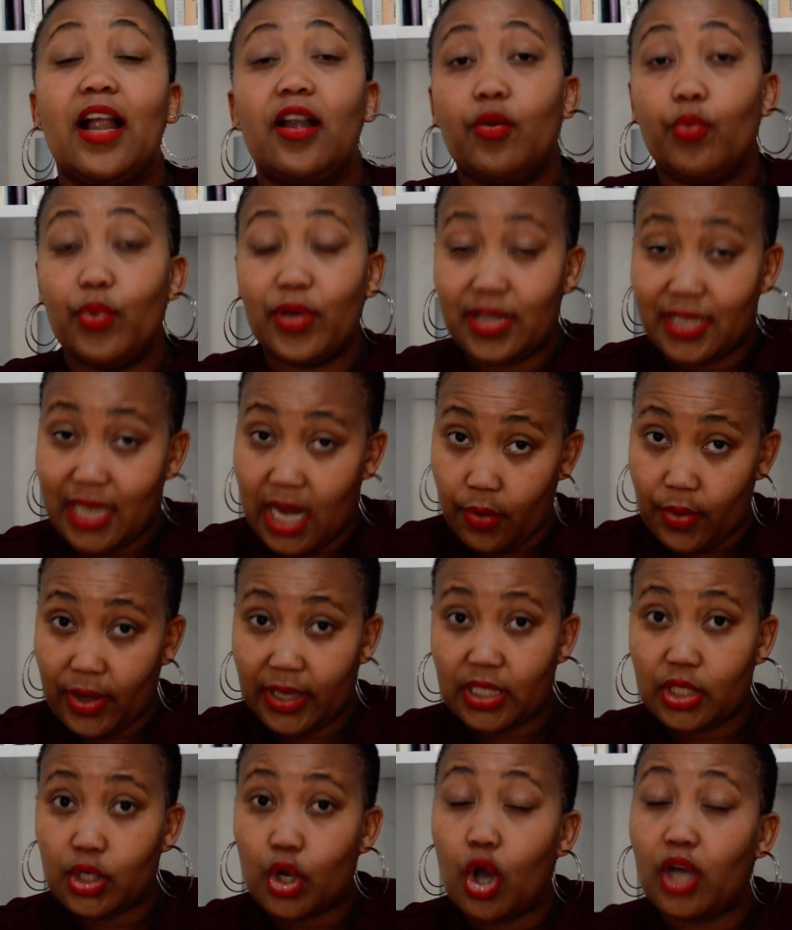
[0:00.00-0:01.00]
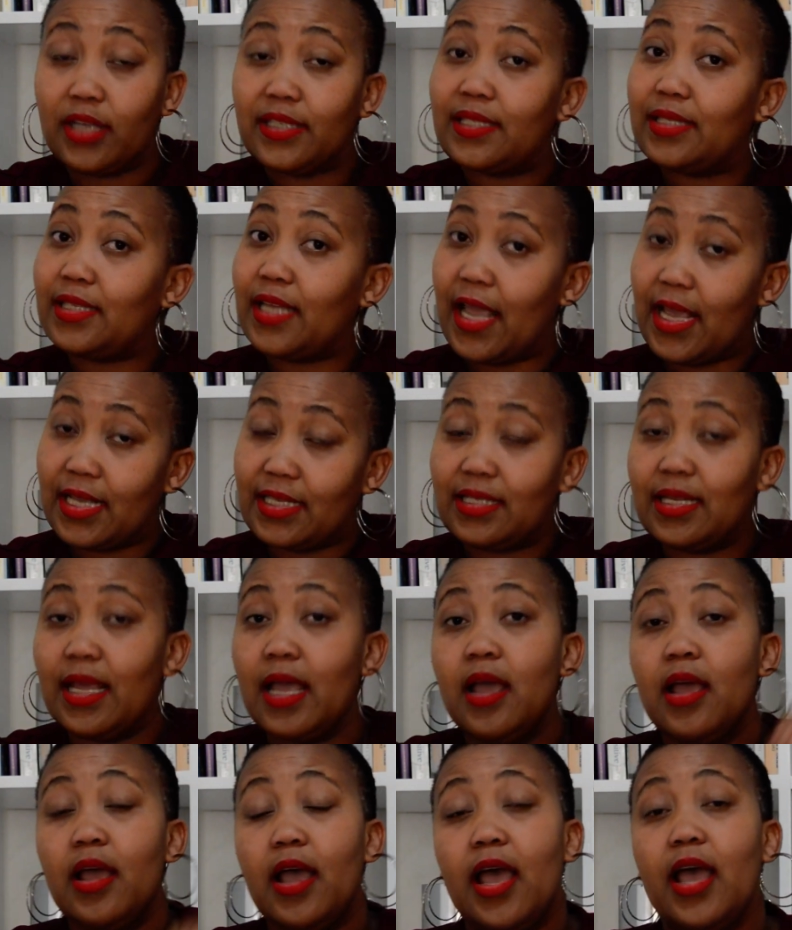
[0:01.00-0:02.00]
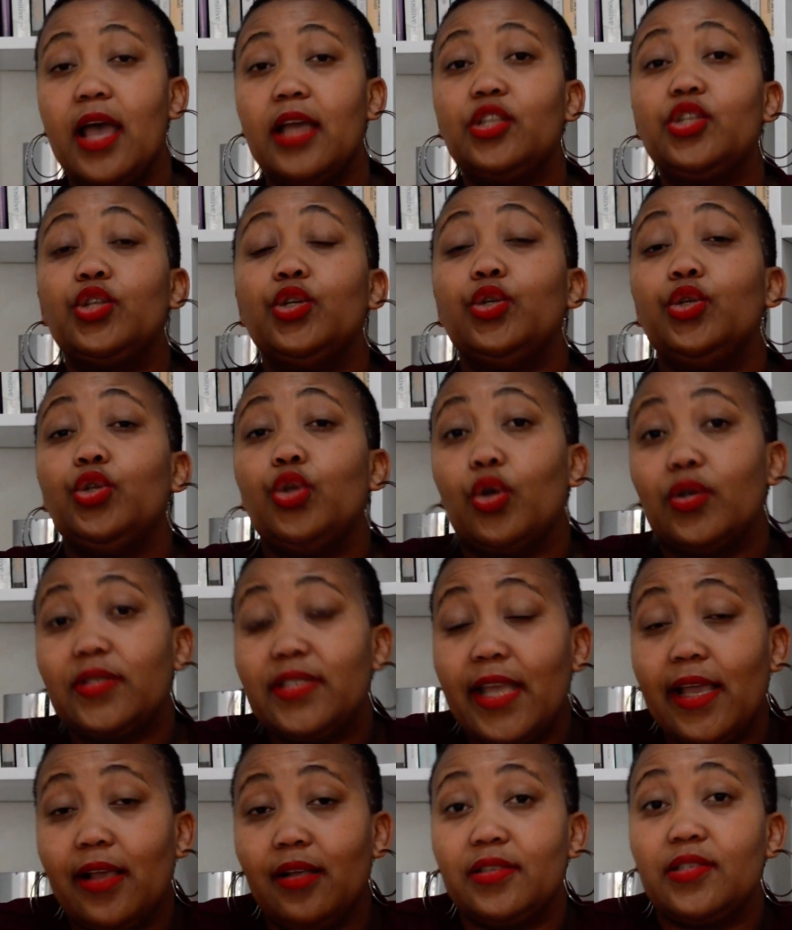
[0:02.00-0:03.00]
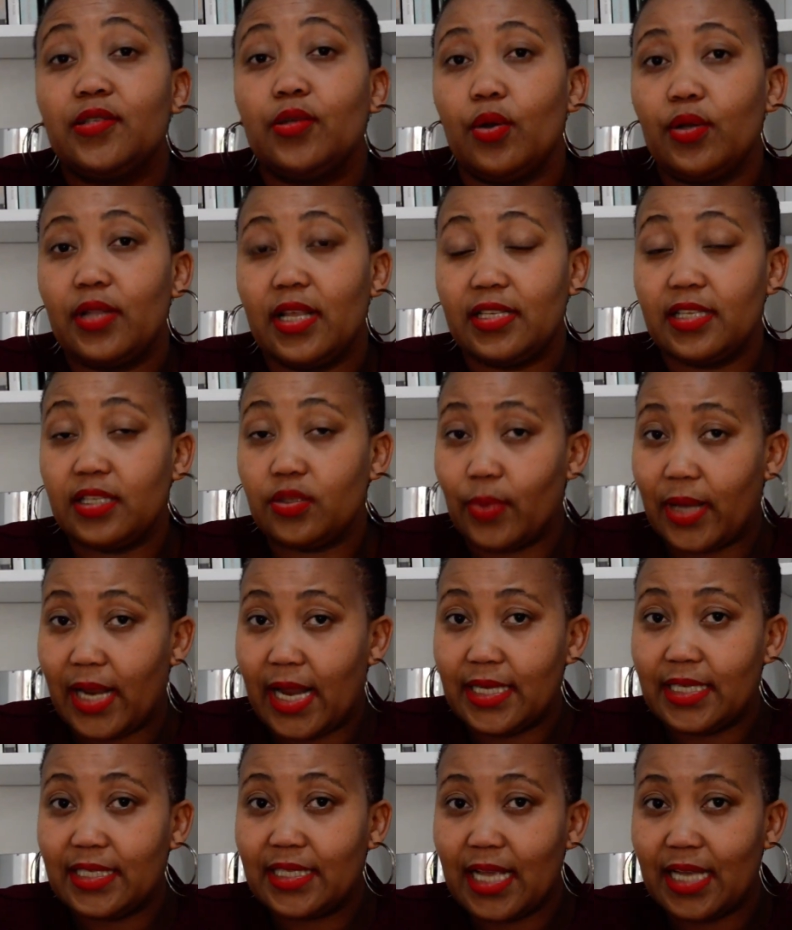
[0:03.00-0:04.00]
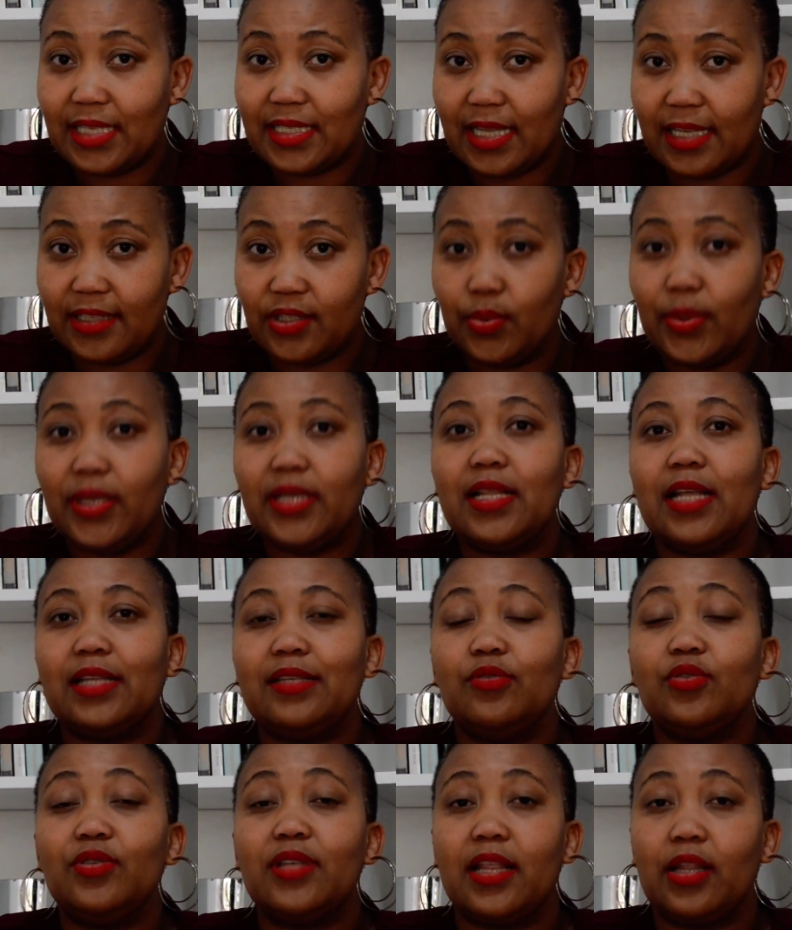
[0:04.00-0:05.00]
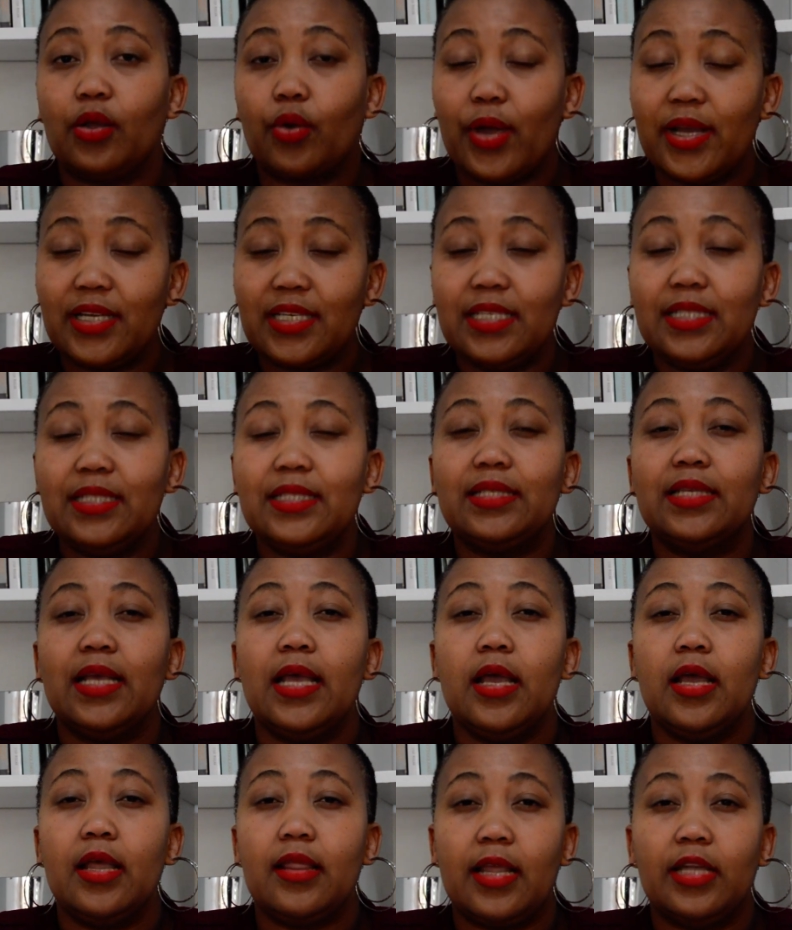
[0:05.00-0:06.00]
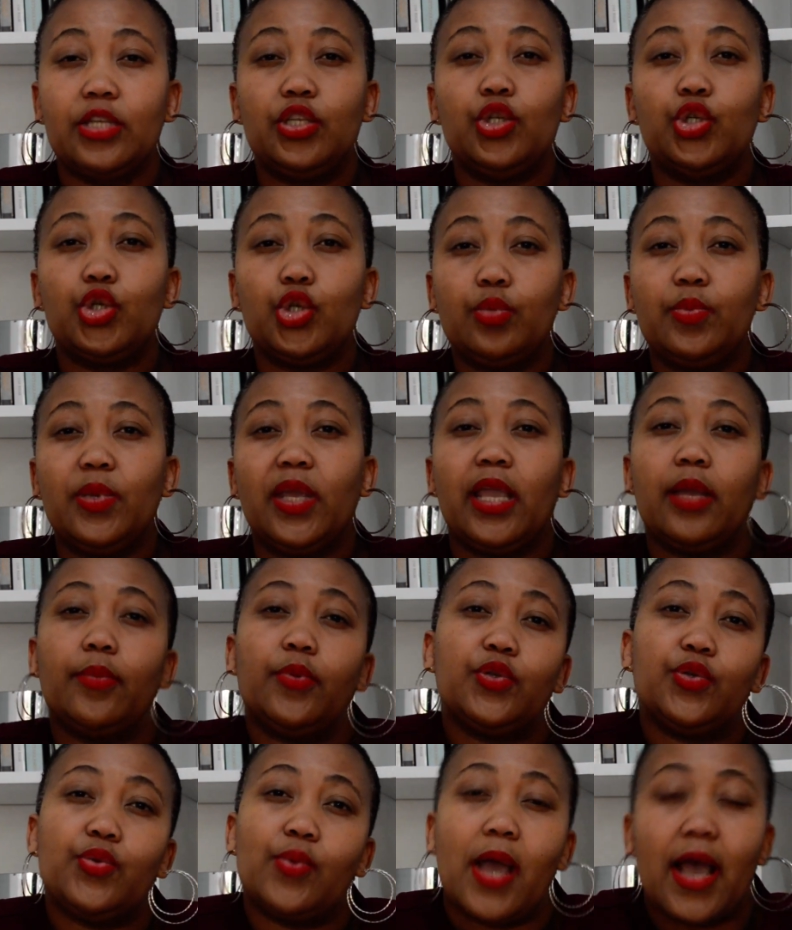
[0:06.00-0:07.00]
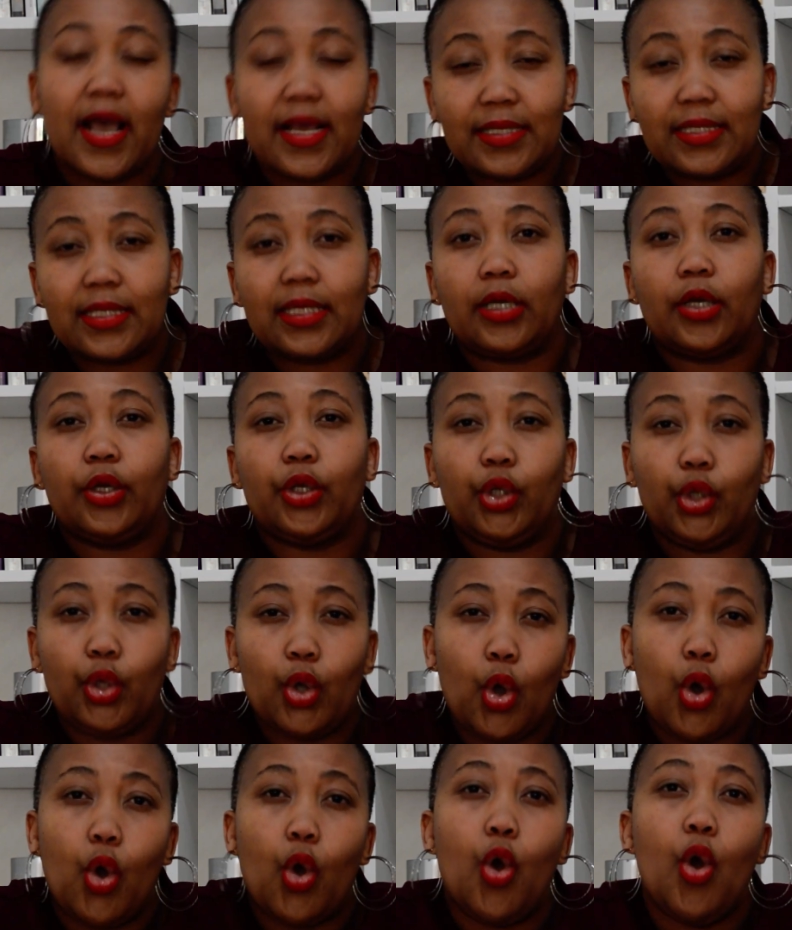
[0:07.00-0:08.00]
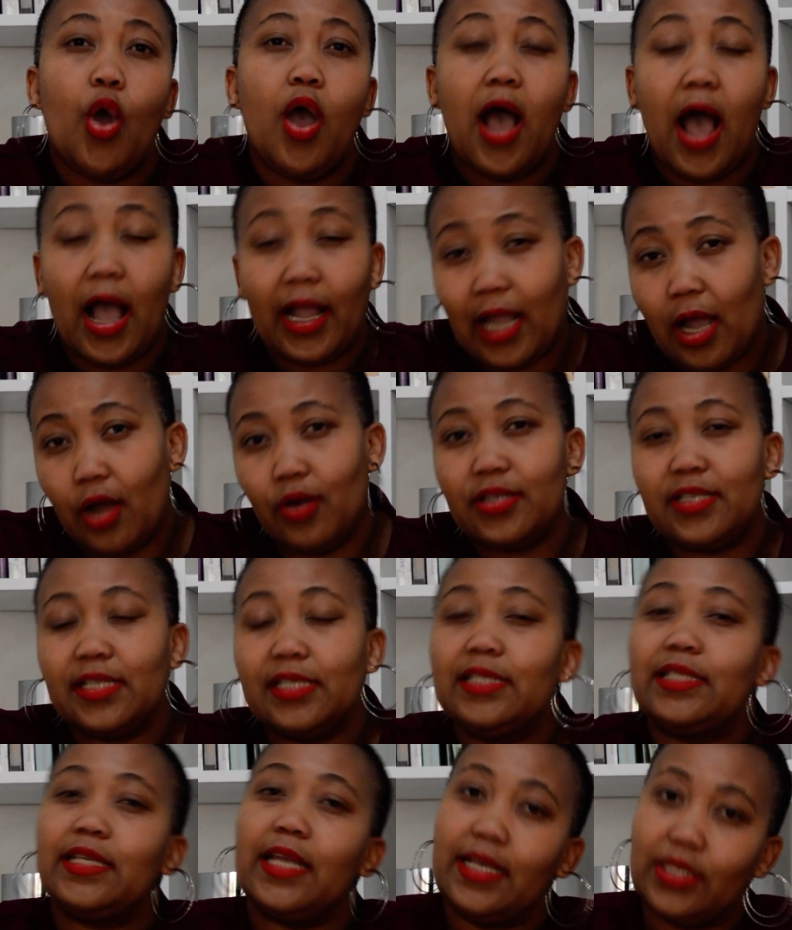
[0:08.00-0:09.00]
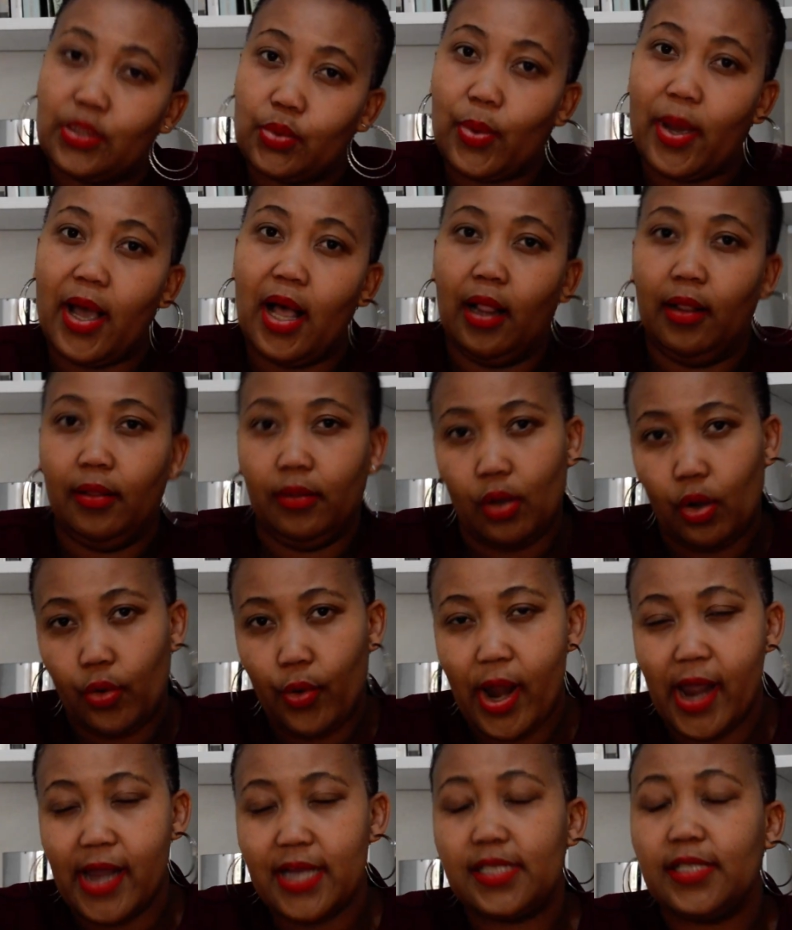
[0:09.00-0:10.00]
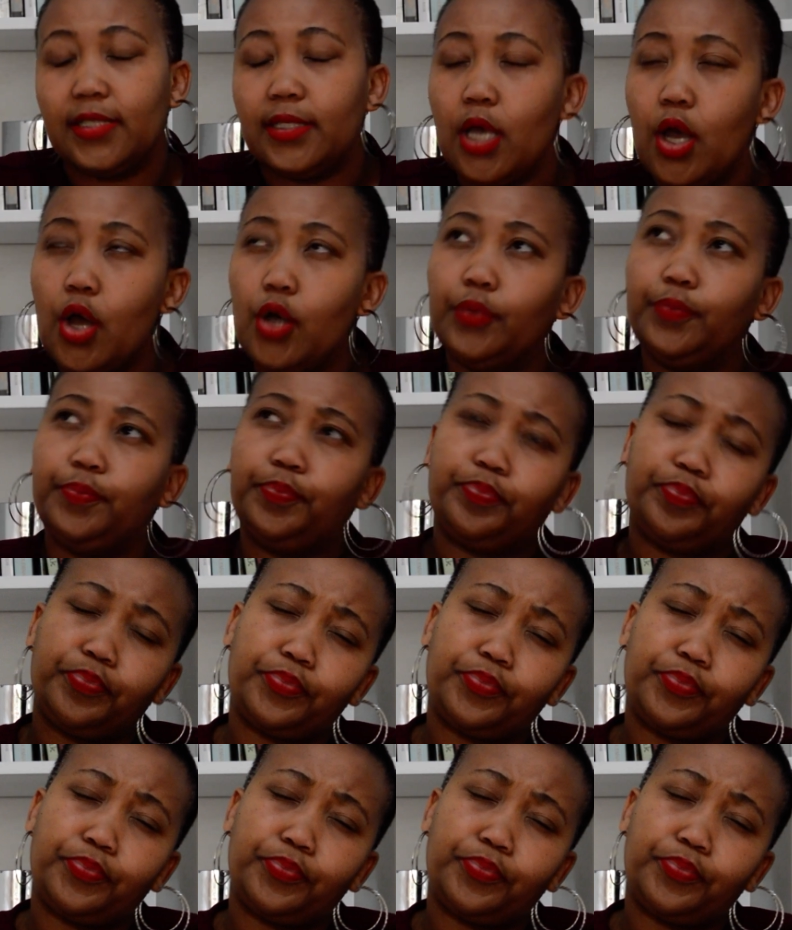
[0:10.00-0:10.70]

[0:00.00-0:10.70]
with direct costs as to your sales. So this is what I discussed last week, that those are the questions that you should be able to ask your accountant as well. All right, so